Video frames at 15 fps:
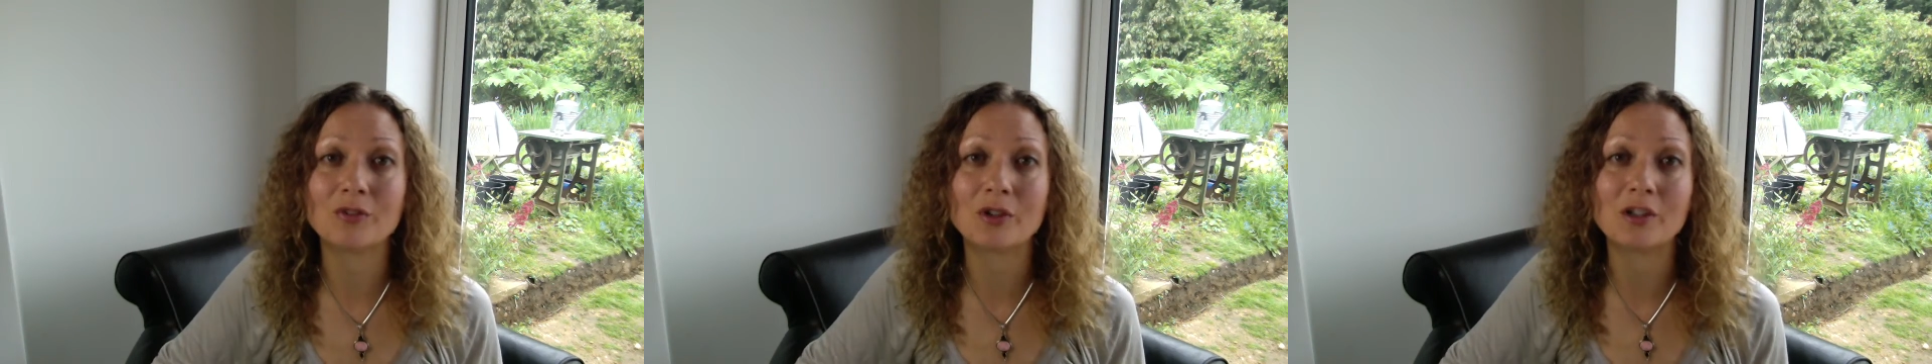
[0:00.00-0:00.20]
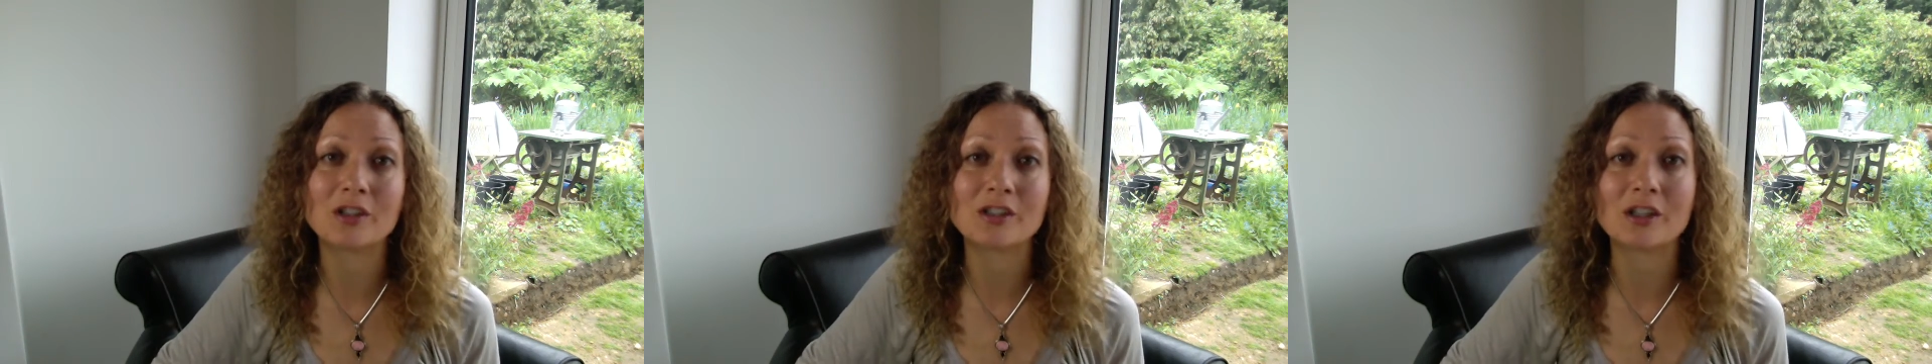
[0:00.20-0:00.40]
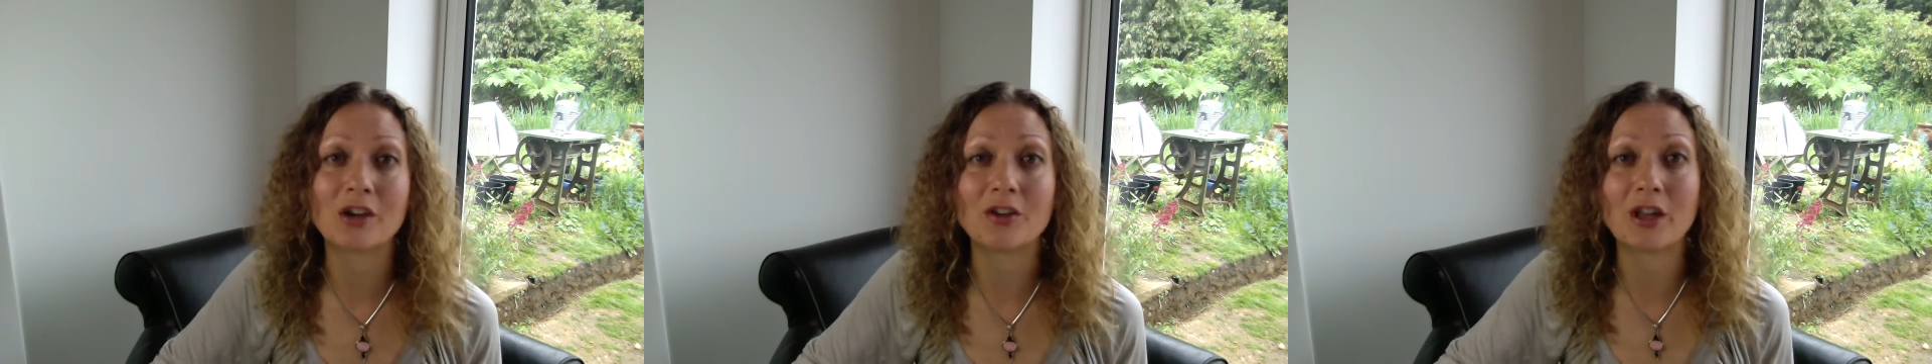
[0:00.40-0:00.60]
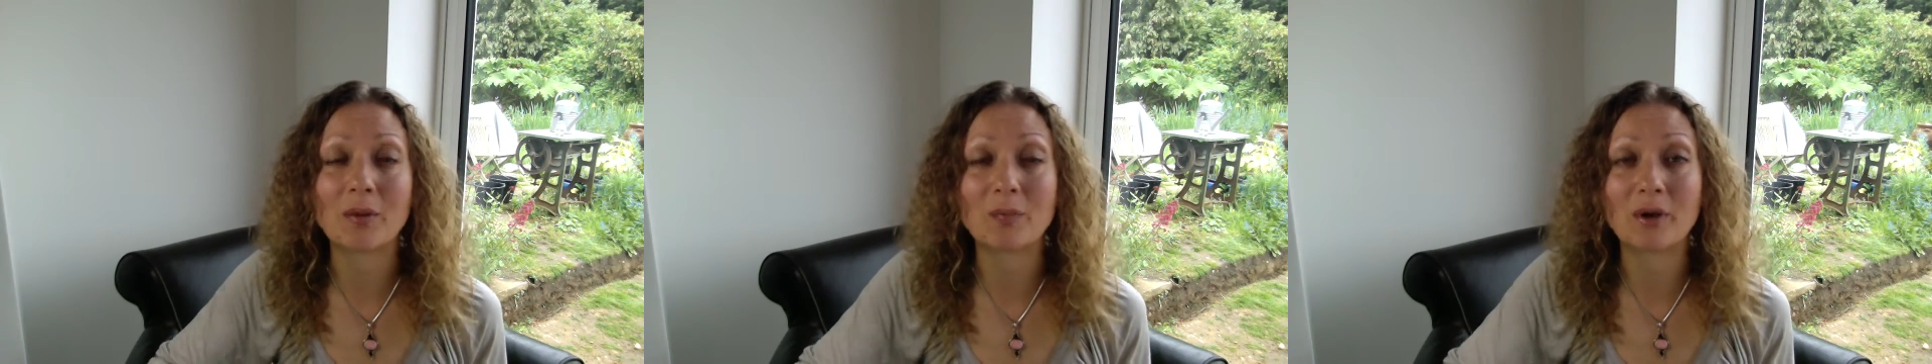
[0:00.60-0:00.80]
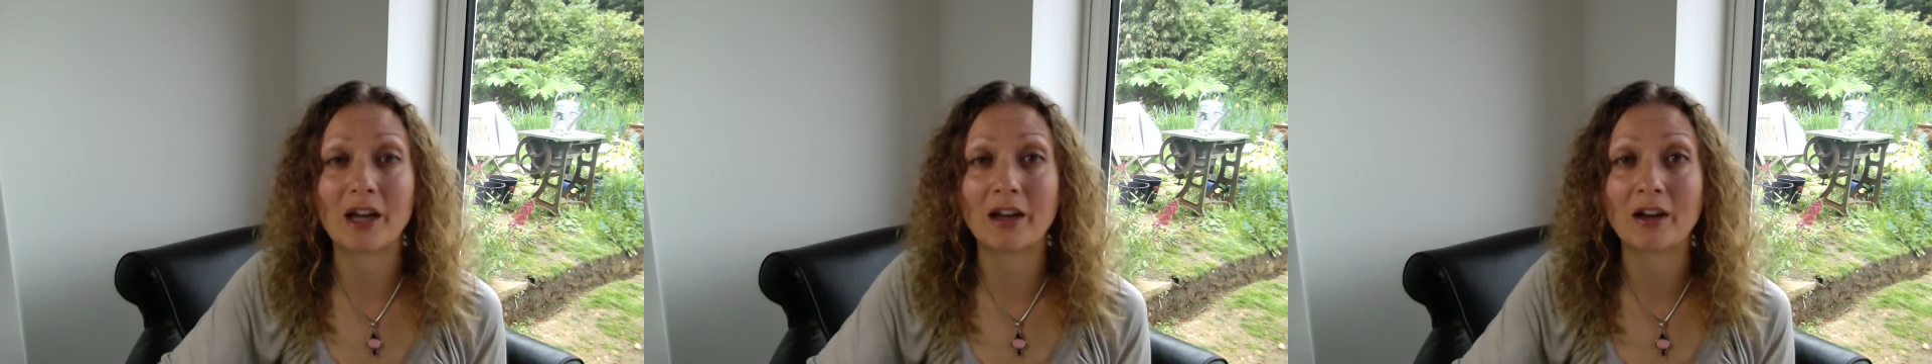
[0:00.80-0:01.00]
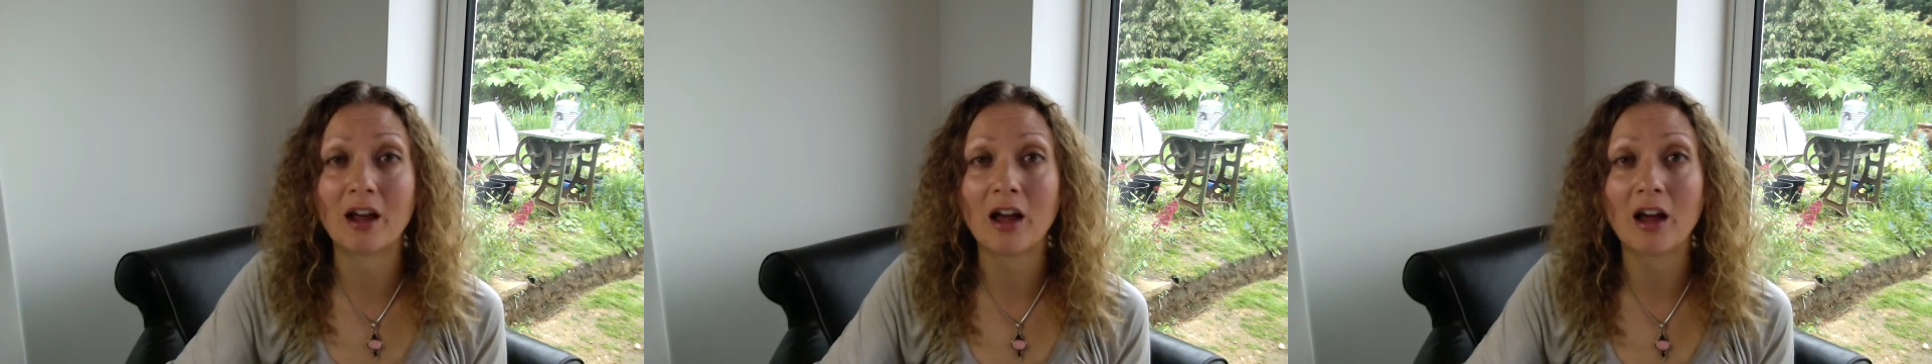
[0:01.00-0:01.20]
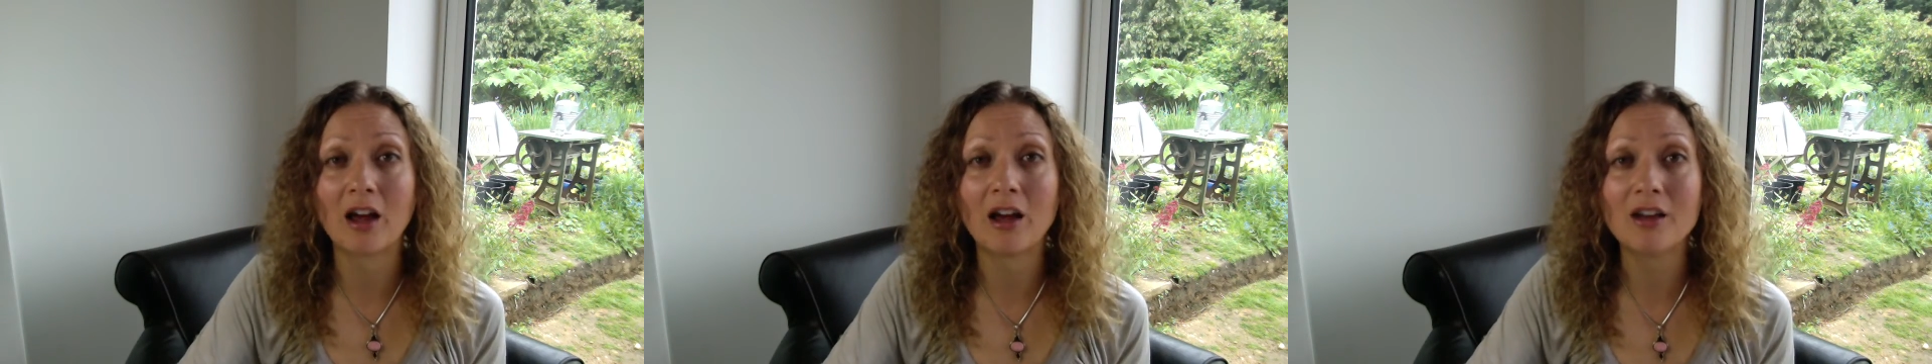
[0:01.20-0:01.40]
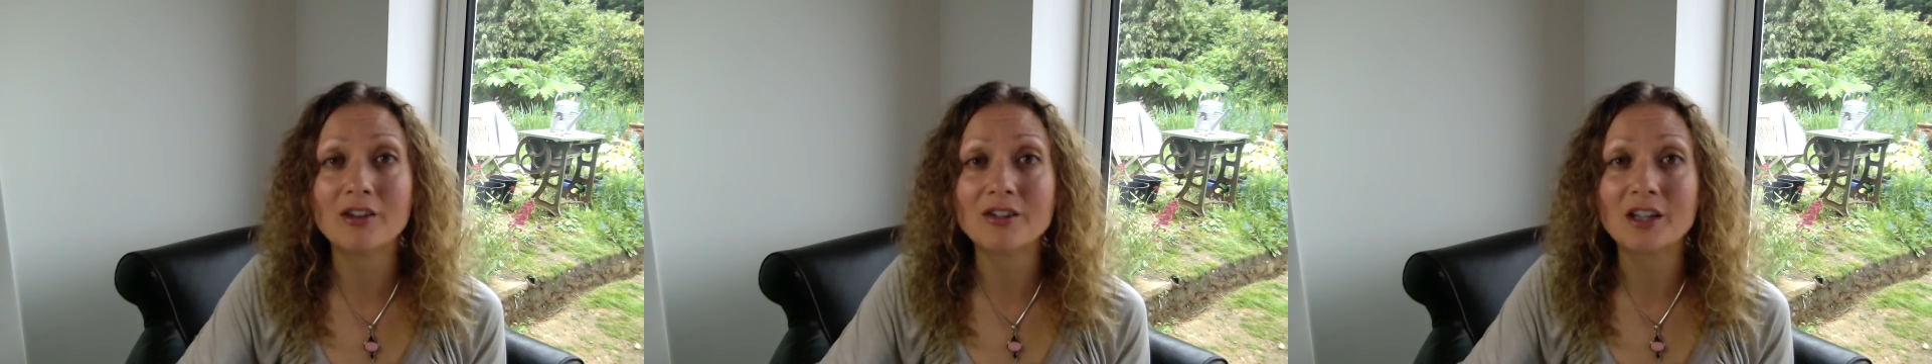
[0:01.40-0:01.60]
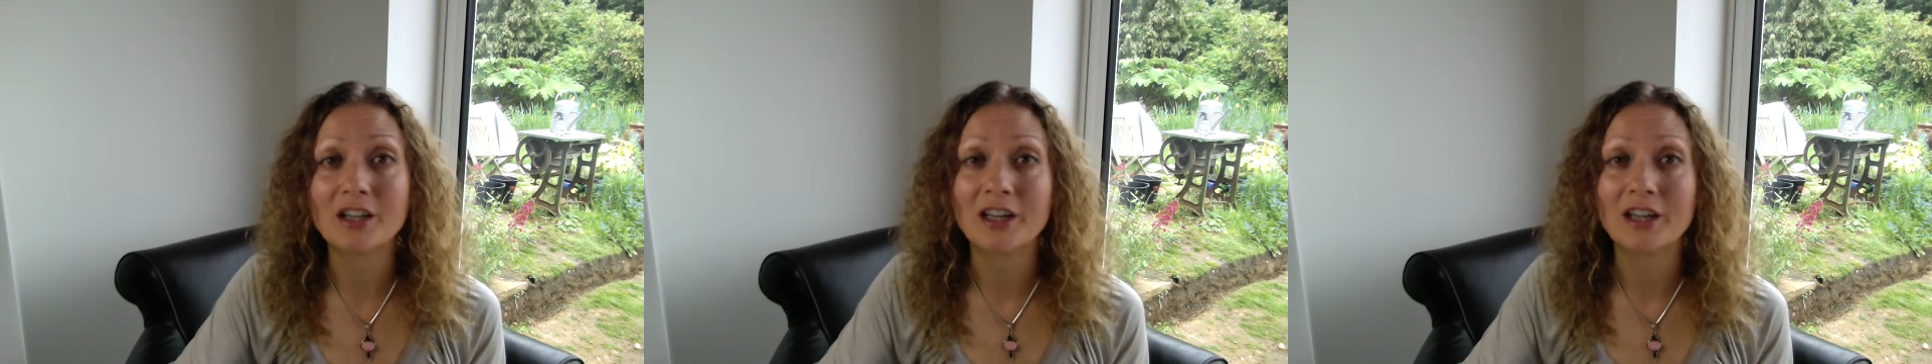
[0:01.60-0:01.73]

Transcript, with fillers: feel as though they're being heard